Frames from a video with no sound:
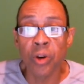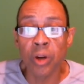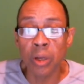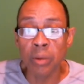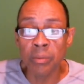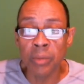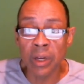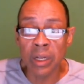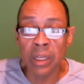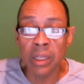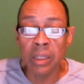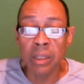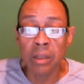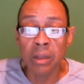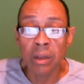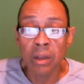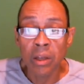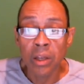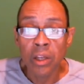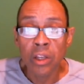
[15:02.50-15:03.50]
money.
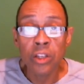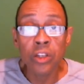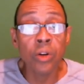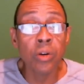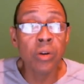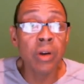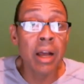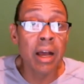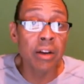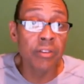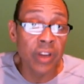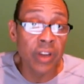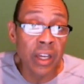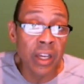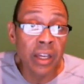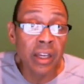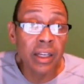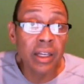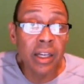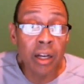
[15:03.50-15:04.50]
You'll have
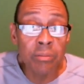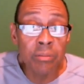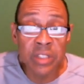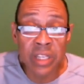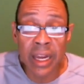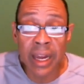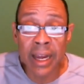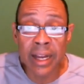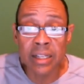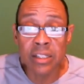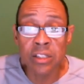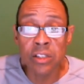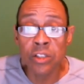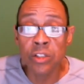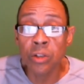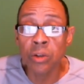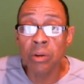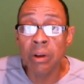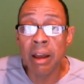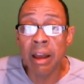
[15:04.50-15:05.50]
income tax.
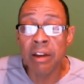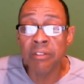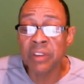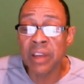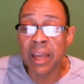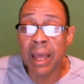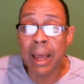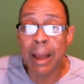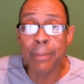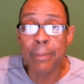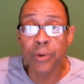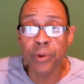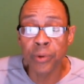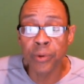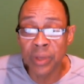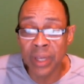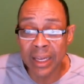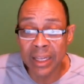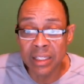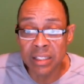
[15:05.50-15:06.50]
You'll have capital
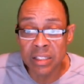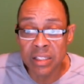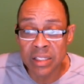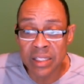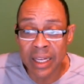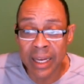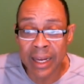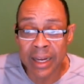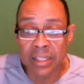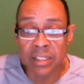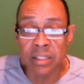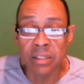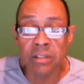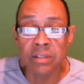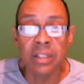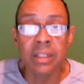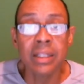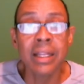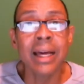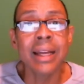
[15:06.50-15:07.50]
gains tax. There's
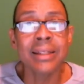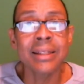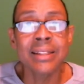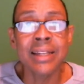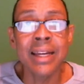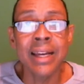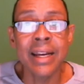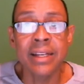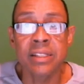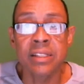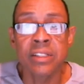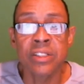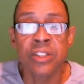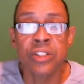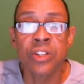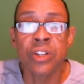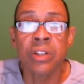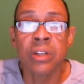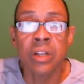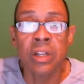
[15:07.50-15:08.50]
a lot of taxes that
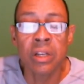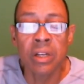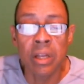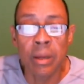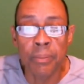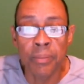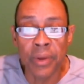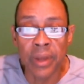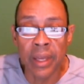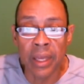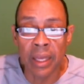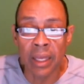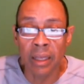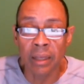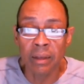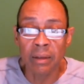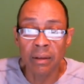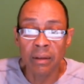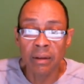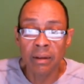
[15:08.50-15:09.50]
you're going to end up paying.
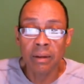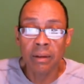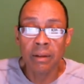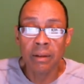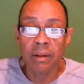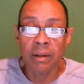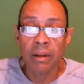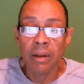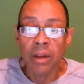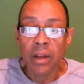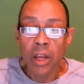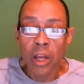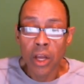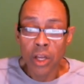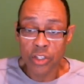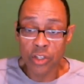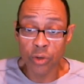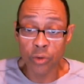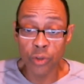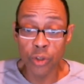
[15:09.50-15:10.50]

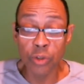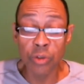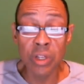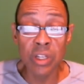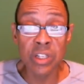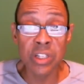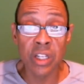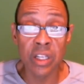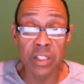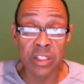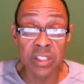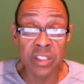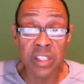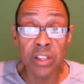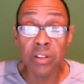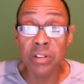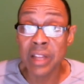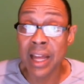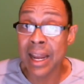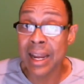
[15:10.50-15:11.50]
So you need to
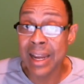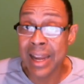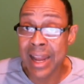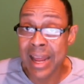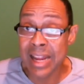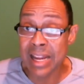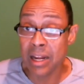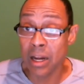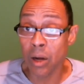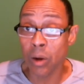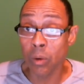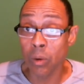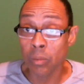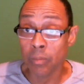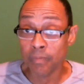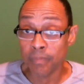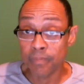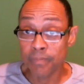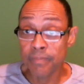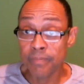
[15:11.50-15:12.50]
consider that now,
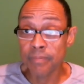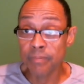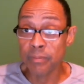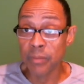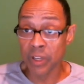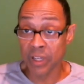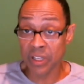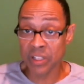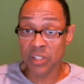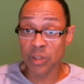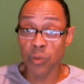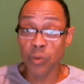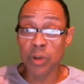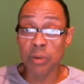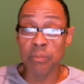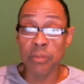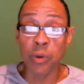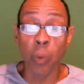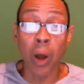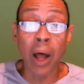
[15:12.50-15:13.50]
because it
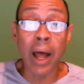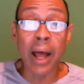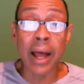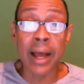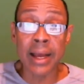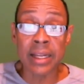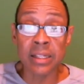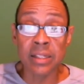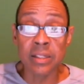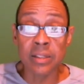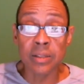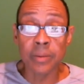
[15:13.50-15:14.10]
wouldn't be wise